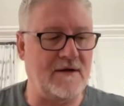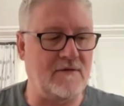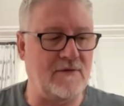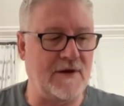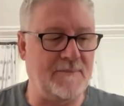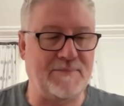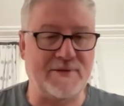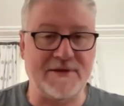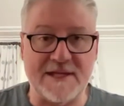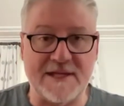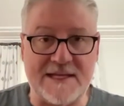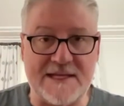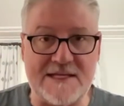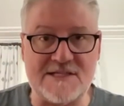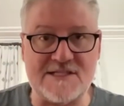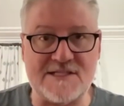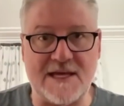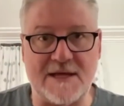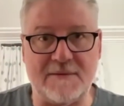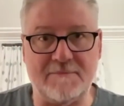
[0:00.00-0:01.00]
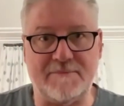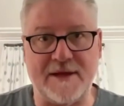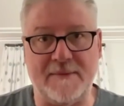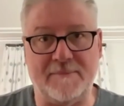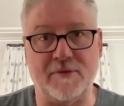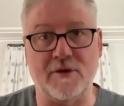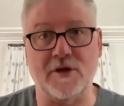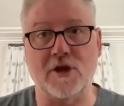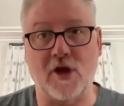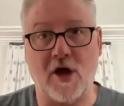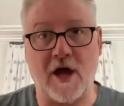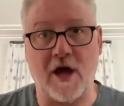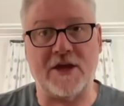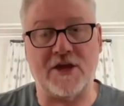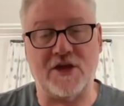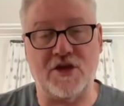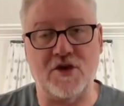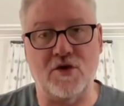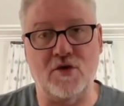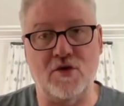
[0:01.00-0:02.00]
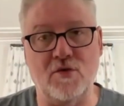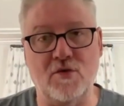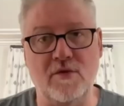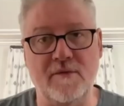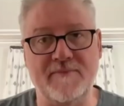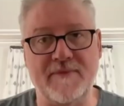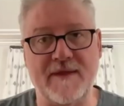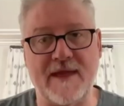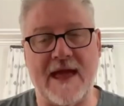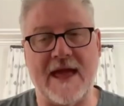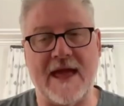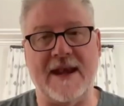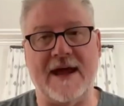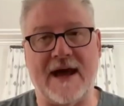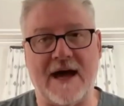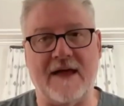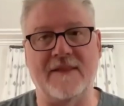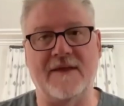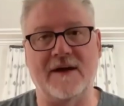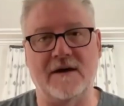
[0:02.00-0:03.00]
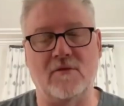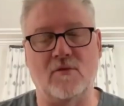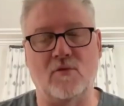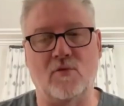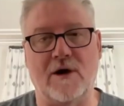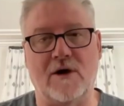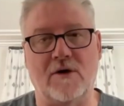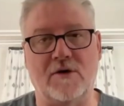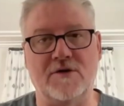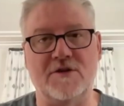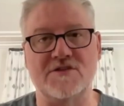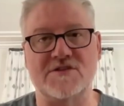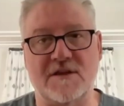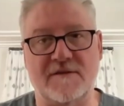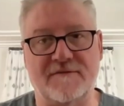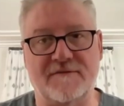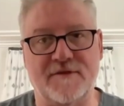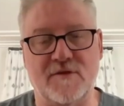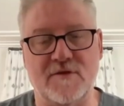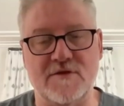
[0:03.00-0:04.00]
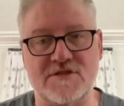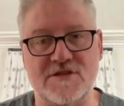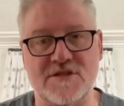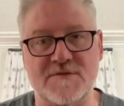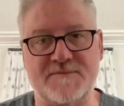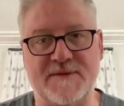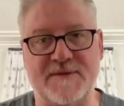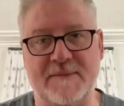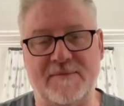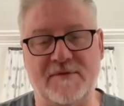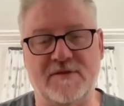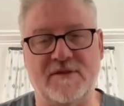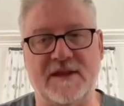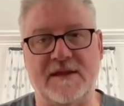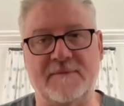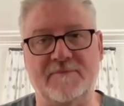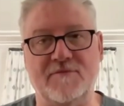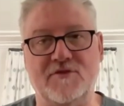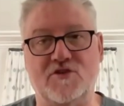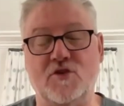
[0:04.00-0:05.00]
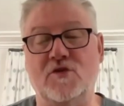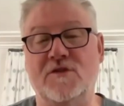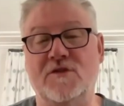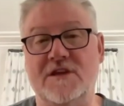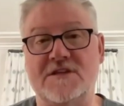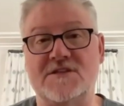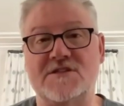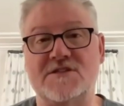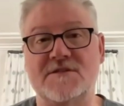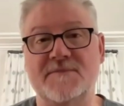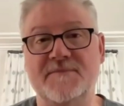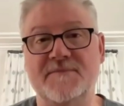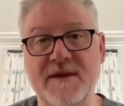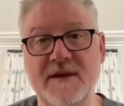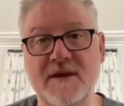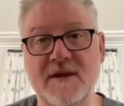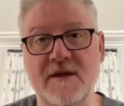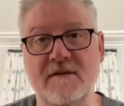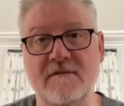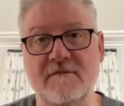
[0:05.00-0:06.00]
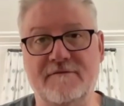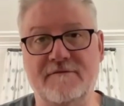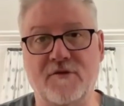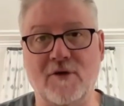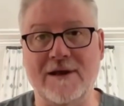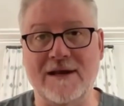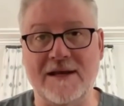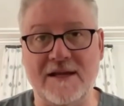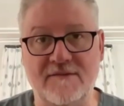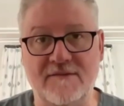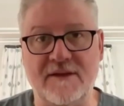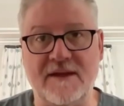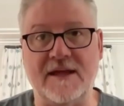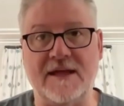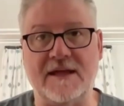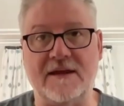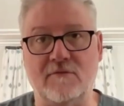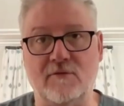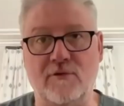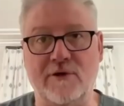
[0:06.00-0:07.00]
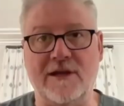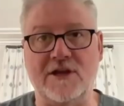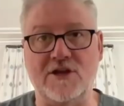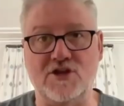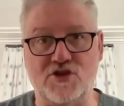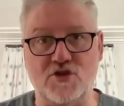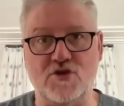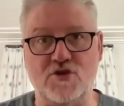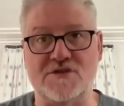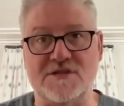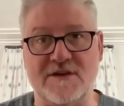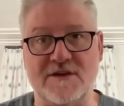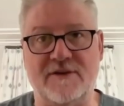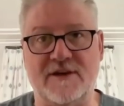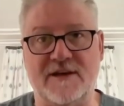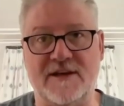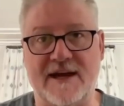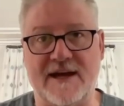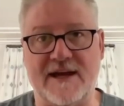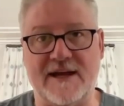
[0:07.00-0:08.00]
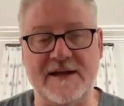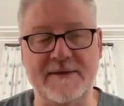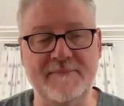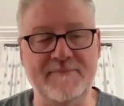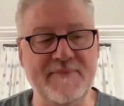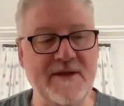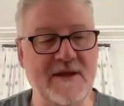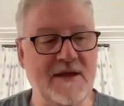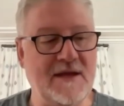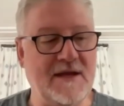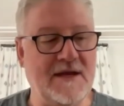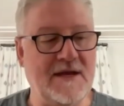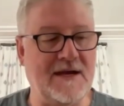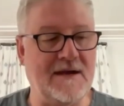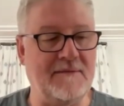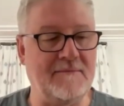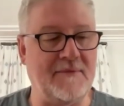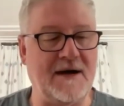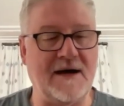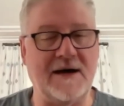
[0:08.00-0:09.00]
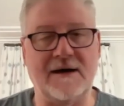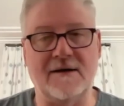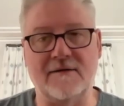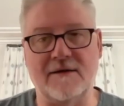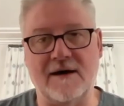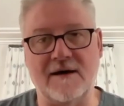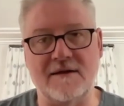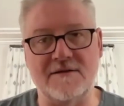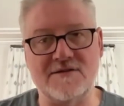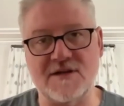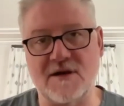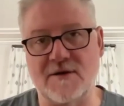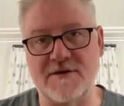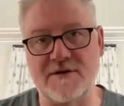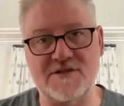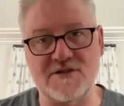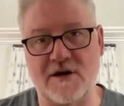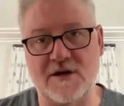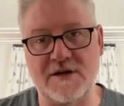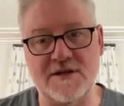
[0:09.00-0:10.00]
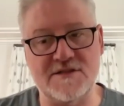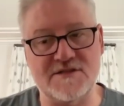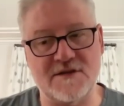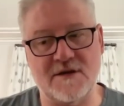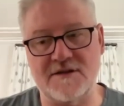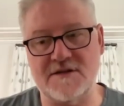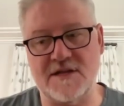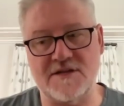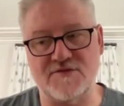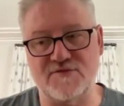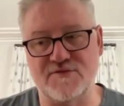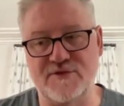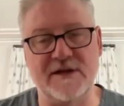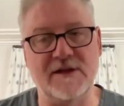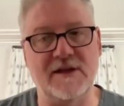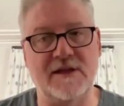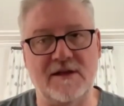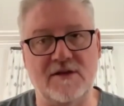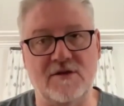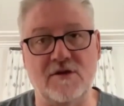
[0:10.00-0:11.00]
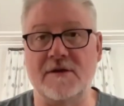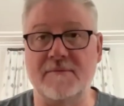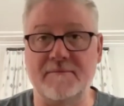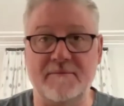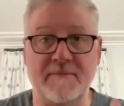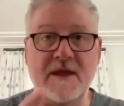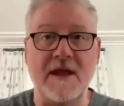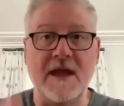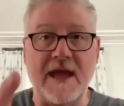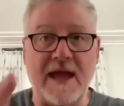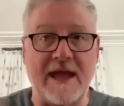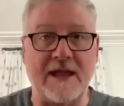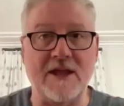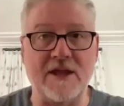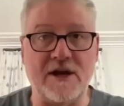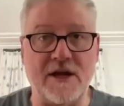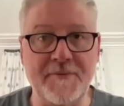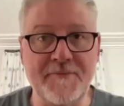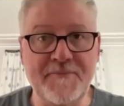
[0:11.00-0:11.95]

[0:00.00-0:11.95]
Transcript: pleased that people like you and other wellness influencers, people that do this for a living and really juice every day, are so excited. So it's really good, and you know.